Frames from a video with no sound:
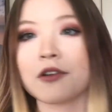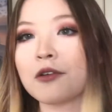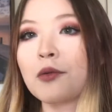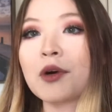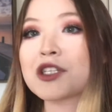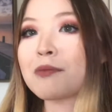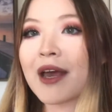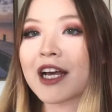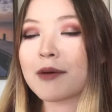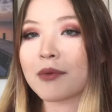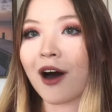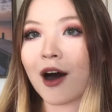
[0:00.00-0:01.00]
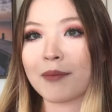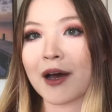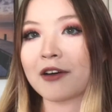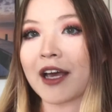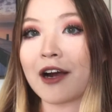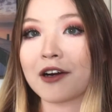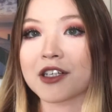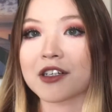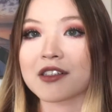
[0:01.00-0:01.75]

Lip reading: which make up compound characters.